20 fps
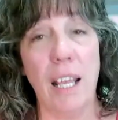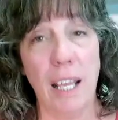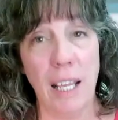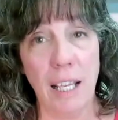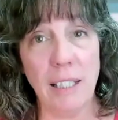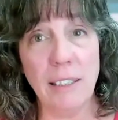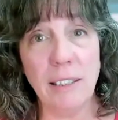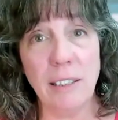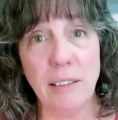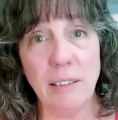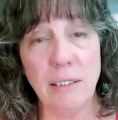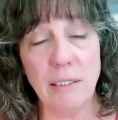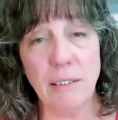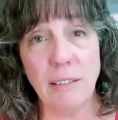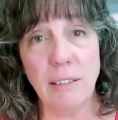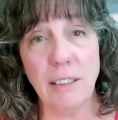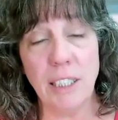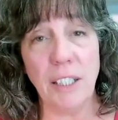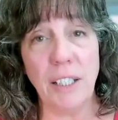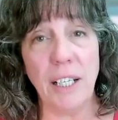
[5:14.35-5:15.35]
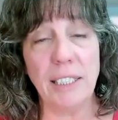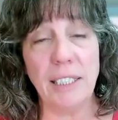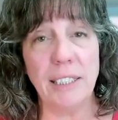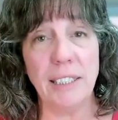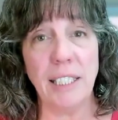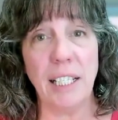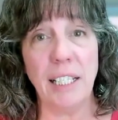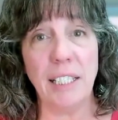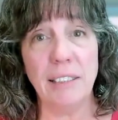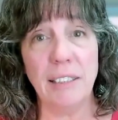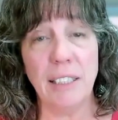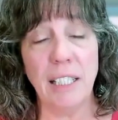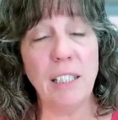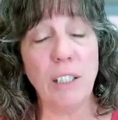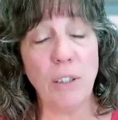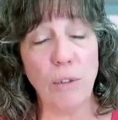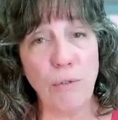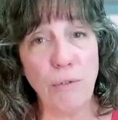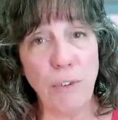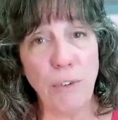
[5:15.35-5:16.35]
And dare I say,
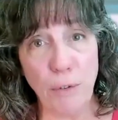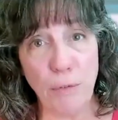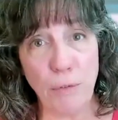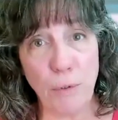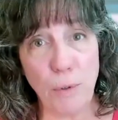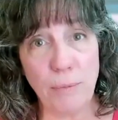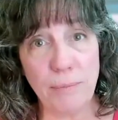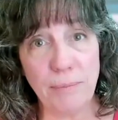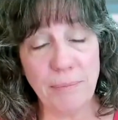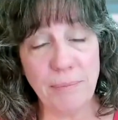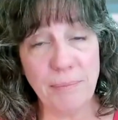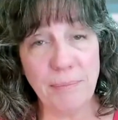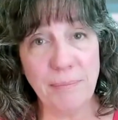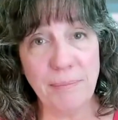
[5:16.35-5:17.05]
a little fearful.